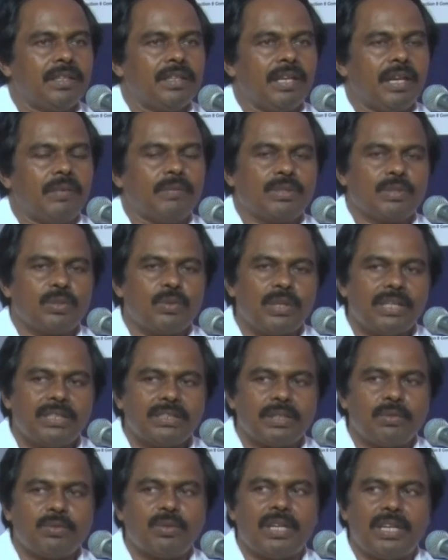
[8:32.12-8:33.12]
Our students
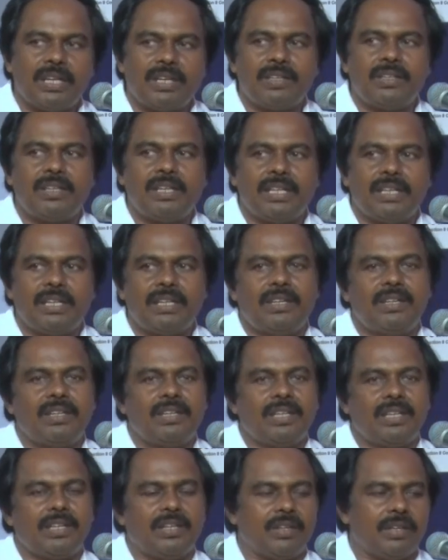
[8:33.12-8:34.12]
have to learn
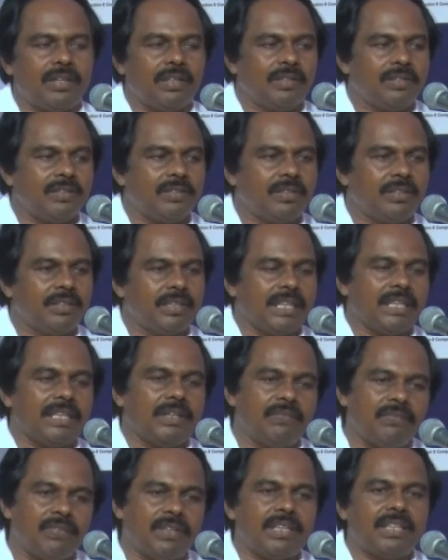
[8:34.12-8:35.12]
and all.
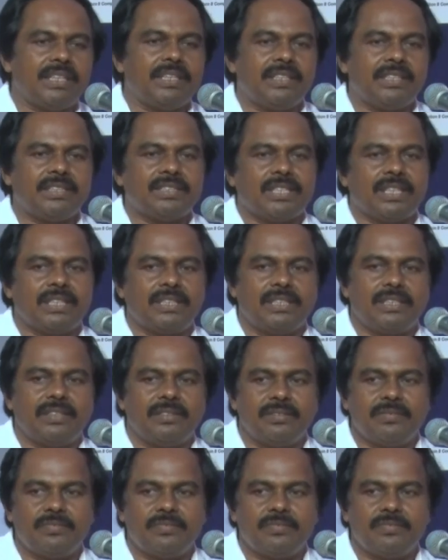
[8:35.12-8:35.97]
Every day it is changing.